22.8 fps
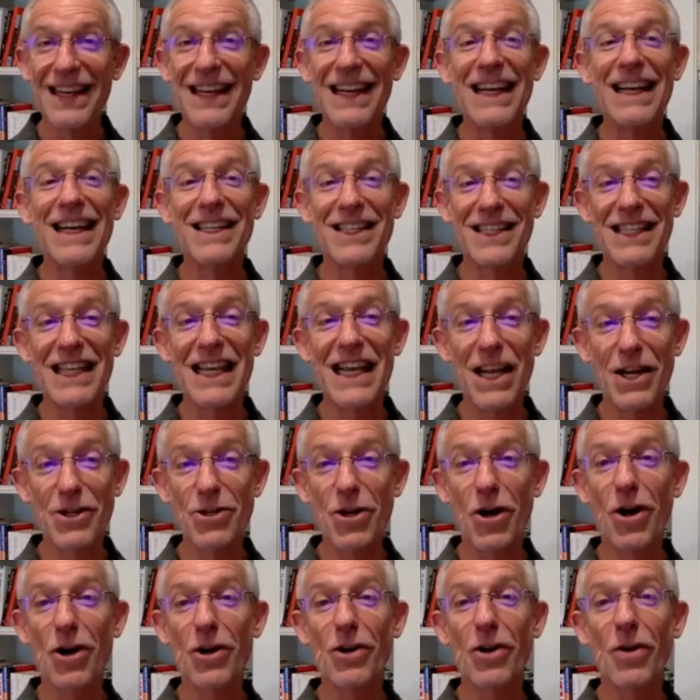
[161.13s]
is the
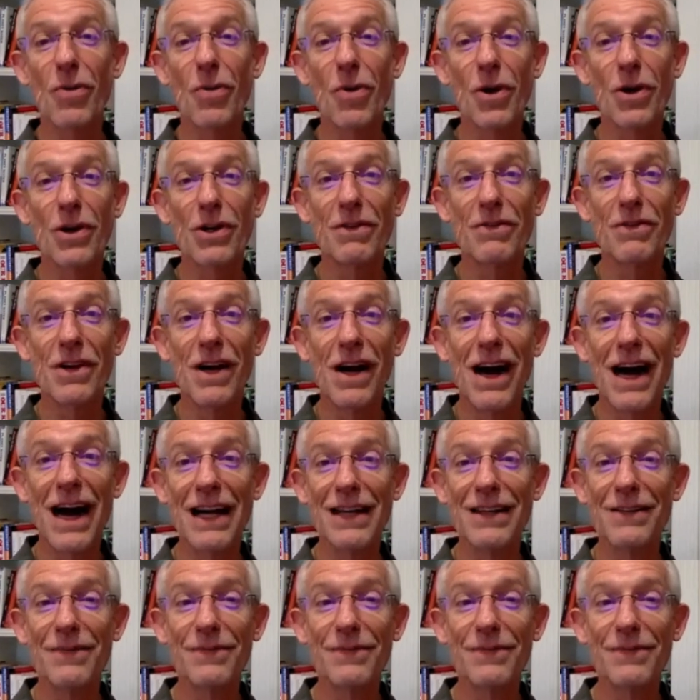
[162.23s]
eternal Word of God.